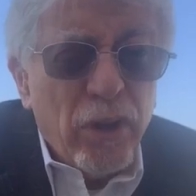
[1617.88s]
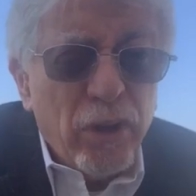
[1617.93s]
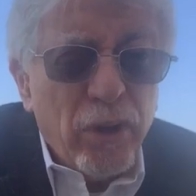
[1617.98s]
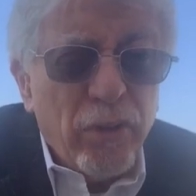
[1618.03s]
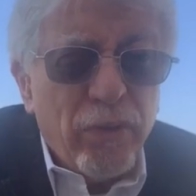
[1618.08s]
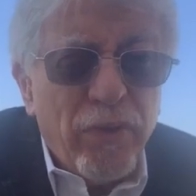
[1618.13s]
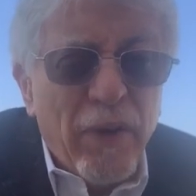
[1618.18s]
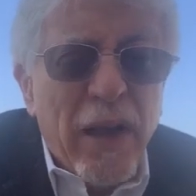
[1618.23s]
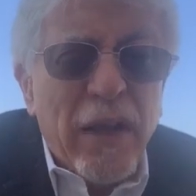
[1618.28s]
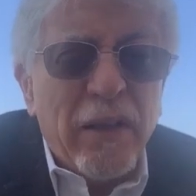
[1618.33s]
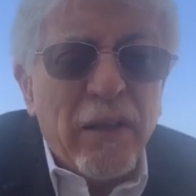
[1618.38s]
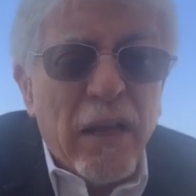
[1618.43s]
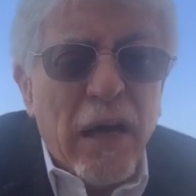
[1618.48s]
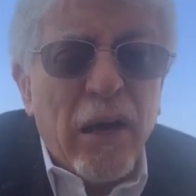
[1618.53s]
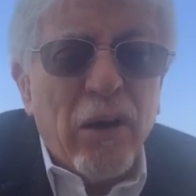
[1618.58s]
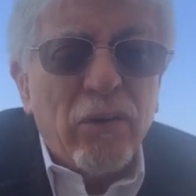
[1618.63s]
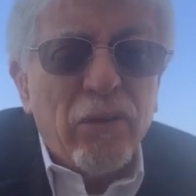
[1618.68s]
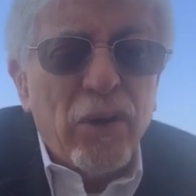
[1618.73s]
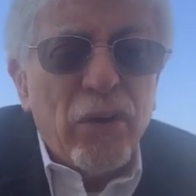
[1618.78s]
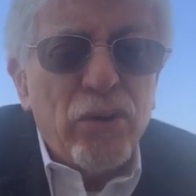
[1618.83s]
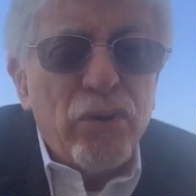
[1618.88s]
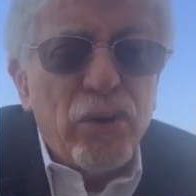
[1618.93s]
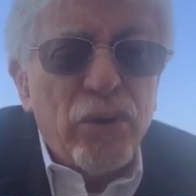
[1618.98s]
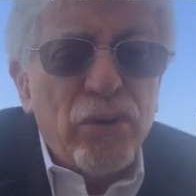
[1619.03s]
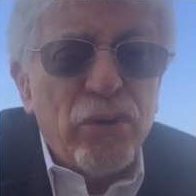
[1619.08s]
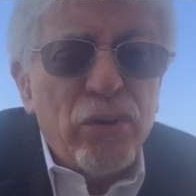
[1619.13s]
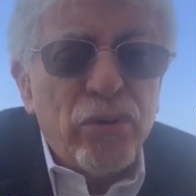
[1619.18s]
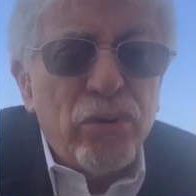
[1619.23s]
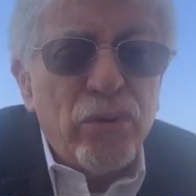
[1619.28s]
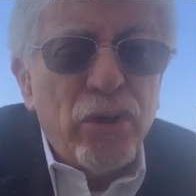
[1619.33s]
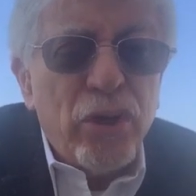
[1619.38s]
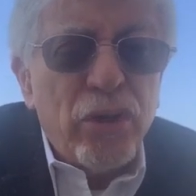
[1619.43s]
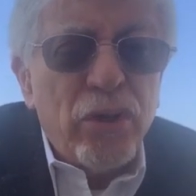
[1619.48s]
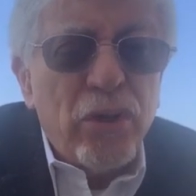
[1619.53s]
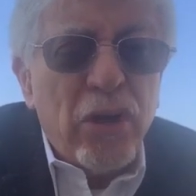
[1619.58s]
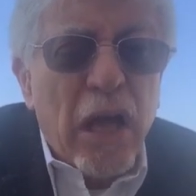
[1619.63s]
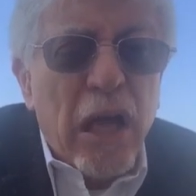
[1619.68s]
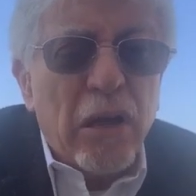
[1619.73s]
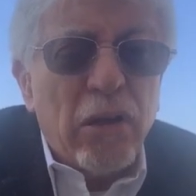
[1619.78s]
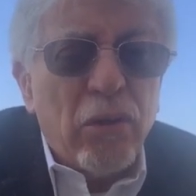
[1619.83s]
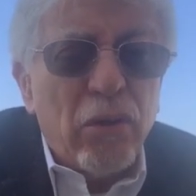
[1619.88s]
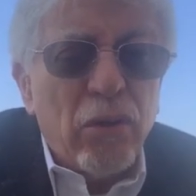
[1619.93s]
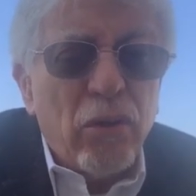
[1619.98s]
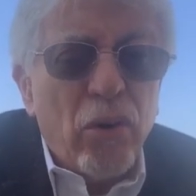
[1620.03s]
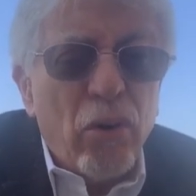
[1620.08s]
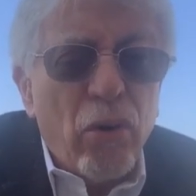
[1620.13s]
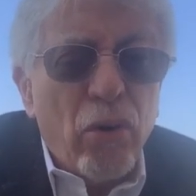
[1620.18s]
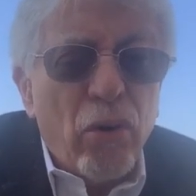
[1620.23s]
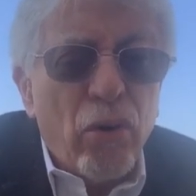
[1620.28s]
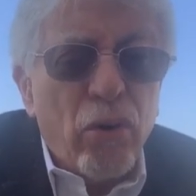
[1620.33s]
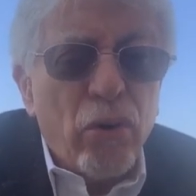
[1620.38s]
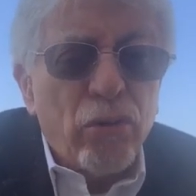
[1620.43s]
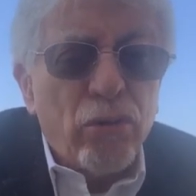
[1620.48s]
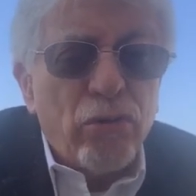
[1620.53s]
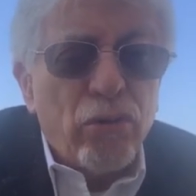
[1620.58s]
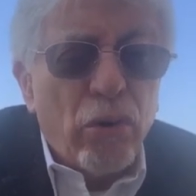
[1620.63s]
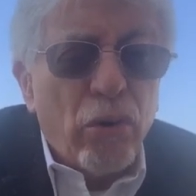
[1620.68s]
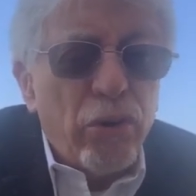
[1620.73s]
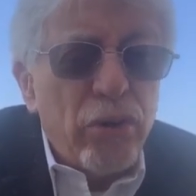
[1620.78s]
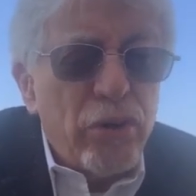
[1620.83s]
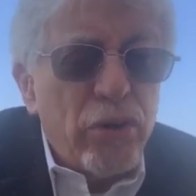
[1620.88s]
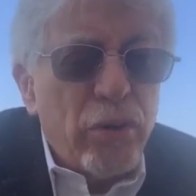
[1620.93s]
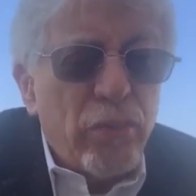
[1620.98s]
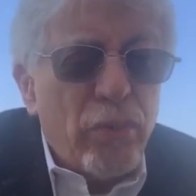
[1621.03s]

you find out that Jesus did not control his